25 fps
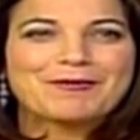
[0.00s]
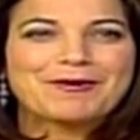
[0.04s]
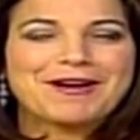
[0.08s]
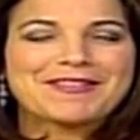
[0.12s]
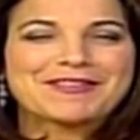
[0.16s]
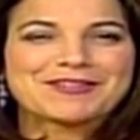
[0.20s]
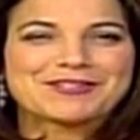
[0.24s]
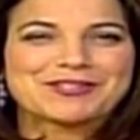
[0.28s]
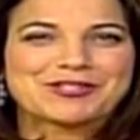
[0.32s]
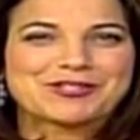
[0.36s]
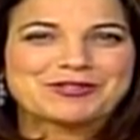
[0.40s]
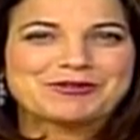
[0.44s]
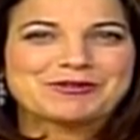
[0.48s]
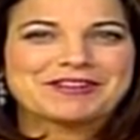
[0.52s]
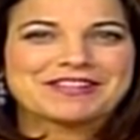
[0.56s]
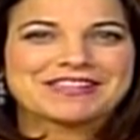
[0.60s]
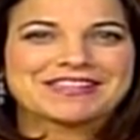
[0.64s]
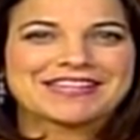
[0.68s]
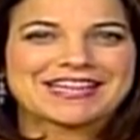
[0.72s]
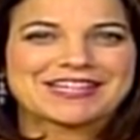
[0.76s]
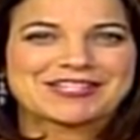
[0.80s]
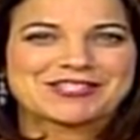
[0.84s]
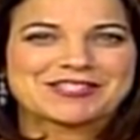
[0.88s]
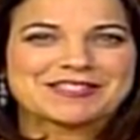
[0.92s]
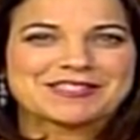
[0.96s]
While the shoe
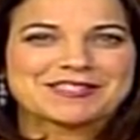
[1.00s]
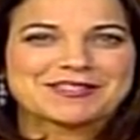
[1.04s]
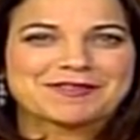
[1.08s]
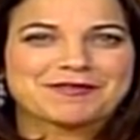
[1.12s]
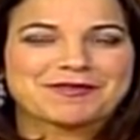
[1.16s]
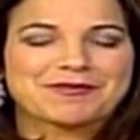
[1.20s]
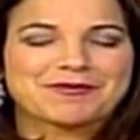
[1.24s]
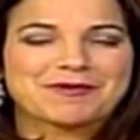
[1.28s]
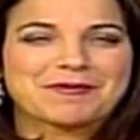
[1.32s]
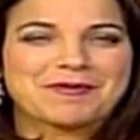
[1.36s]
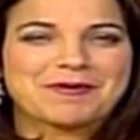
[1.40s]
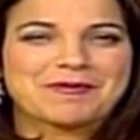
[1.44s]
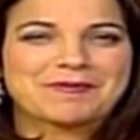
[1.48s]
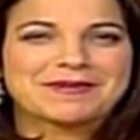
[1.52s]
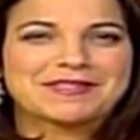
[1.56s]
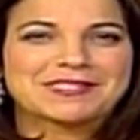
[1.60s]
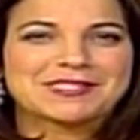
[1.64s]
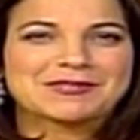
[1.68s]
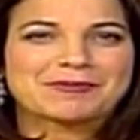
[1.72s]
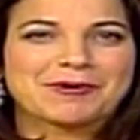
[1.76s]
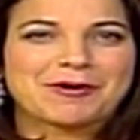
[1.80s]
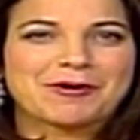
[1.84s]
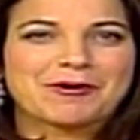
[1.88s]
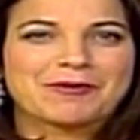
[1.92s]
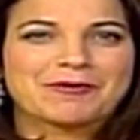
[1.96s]
collections of the women we
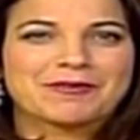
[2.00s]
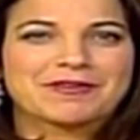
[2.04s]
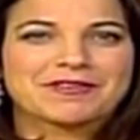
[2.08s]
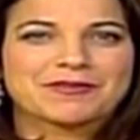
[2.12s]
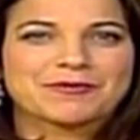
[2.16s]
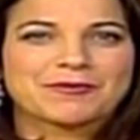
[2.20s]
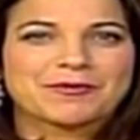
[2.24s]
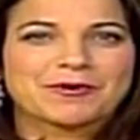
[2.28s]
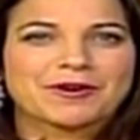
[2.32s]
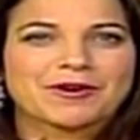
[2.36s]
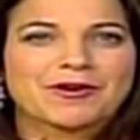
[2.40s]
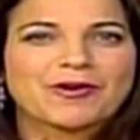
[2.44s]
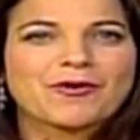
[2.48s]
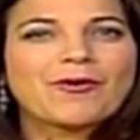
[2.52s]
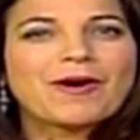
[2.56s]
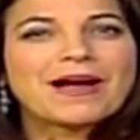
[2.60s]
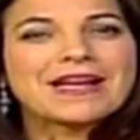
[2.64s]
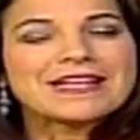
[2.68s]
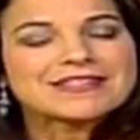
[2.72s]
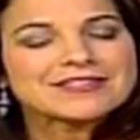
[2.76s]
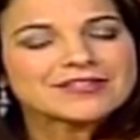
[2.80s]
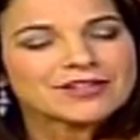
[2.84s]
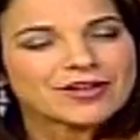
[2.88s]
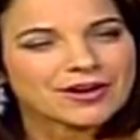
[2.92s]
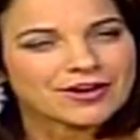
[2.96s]
spoke with were
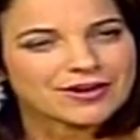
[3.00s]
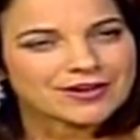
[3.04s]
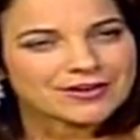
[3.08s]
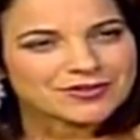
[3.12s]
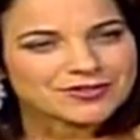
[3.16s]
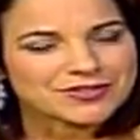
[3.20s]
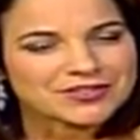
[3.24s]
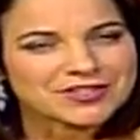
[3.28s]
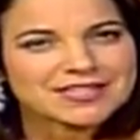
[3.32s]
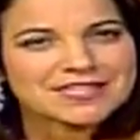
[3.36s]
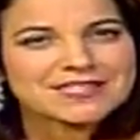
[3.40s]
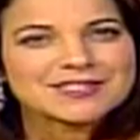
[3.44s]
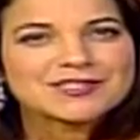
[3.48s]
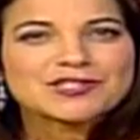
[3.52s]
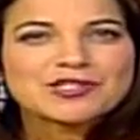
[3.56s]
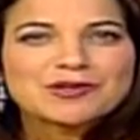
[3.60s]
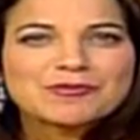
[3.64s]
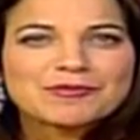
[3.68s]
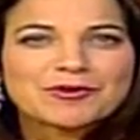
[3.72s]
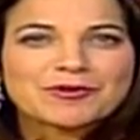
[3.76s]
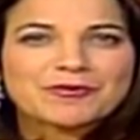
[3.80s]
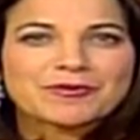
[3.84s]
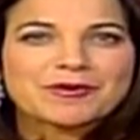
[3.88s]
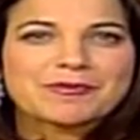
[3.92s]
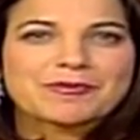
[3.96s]
quite large, a
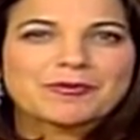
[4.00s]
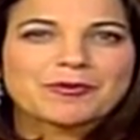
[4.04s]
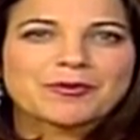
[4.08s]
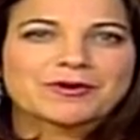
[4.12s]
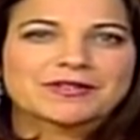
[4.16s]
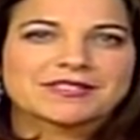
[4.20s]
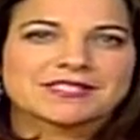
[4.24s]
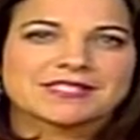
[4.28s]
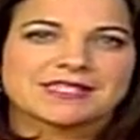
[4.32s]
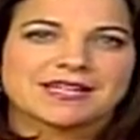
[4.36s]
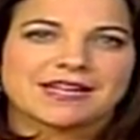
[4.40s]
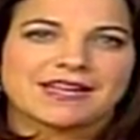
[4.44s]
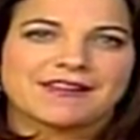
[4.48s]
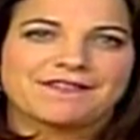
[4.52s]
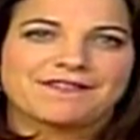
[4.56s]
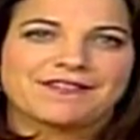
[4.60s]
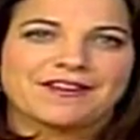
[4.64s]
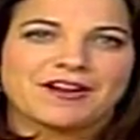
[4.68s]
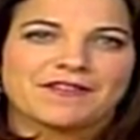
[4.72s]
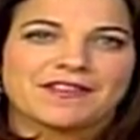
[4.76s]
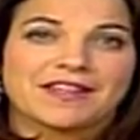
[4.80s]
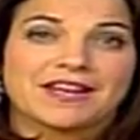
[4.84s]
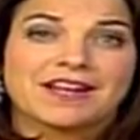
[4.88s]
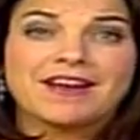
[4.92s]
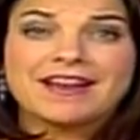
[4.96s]
Consumer Report study
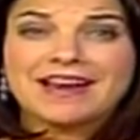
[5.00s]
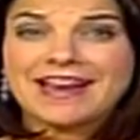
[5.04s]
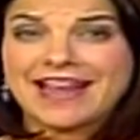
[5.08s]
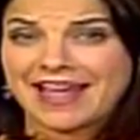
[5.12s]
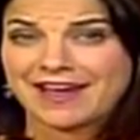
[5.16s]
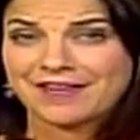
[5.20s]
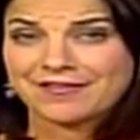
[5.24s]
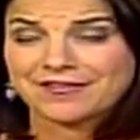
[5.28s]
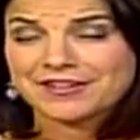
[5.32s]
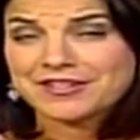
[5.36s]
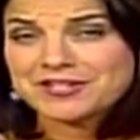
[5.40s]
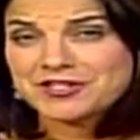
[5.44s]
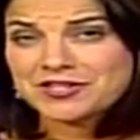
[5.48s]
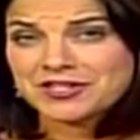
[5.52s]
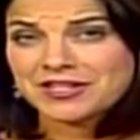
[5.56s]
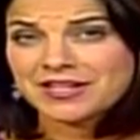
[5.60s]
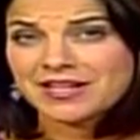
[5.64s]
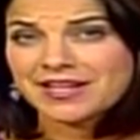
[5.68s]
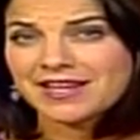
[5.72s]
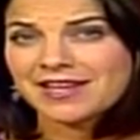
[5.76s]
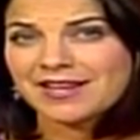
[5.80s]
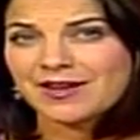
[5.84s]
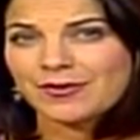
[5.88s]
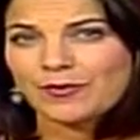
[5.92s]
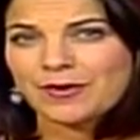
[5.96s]
found that on average,
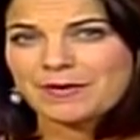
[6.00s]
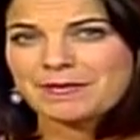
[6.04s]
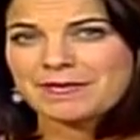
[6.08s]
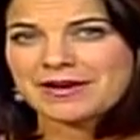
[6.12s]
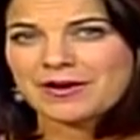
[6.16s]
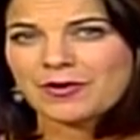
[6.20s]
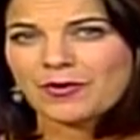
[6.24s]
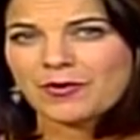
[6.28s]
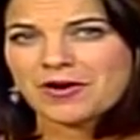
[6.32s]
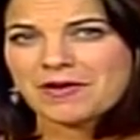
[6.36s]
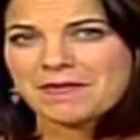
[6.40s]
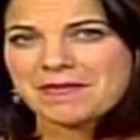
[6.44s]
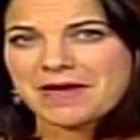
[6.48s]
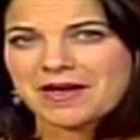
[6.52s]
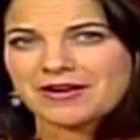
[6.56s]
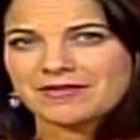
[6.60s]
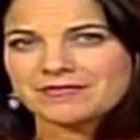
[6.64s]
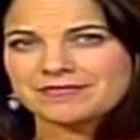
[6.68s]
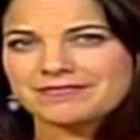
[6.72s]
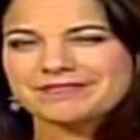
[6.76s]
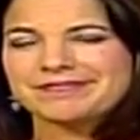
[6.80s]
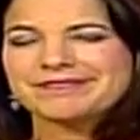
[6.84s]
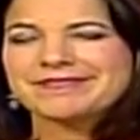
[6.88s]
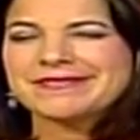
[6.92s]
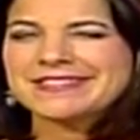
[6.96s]
women own about
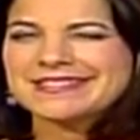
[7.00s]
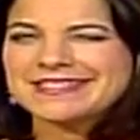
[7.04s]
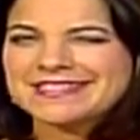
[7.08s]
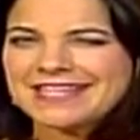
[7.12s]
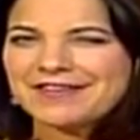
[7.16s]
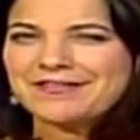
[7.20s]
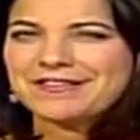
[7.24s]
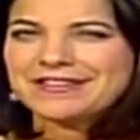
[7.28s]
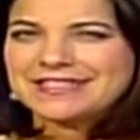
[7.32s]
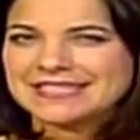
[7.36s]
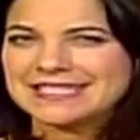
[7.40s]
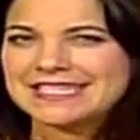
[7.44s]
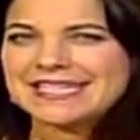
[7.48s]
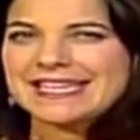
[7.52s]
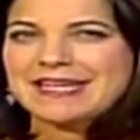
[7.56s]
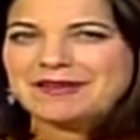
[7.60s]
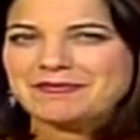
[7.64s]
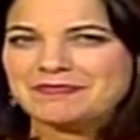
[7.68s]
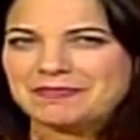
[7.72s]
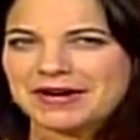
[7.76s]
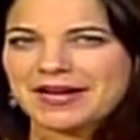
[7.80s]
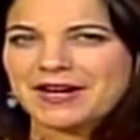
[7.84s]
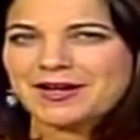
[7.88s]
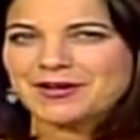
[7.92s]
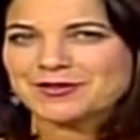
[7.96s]
17
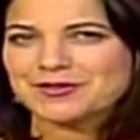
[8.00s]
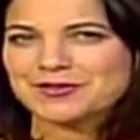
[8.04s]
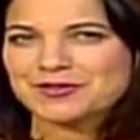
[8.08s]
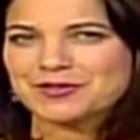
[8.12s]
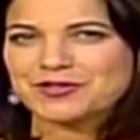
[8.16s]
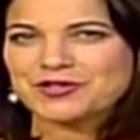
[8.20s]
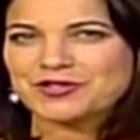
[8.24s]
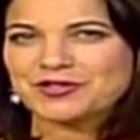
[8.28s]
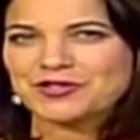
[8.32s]
pairs of